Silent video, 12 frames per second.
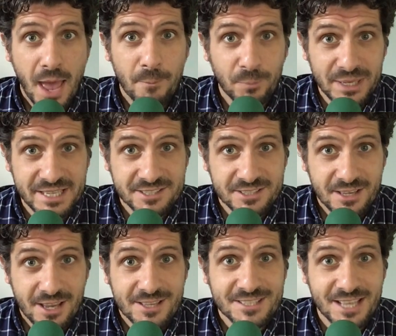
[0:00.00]
Please
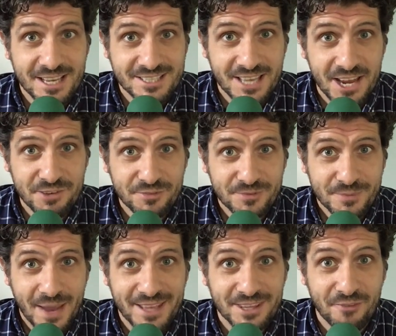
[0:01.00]
stay safe
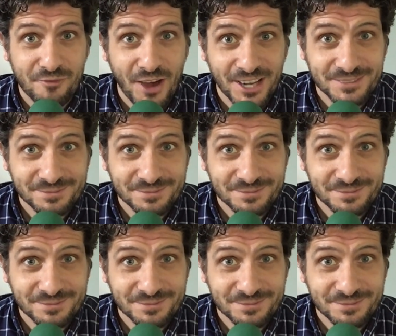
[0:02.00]
and have fun.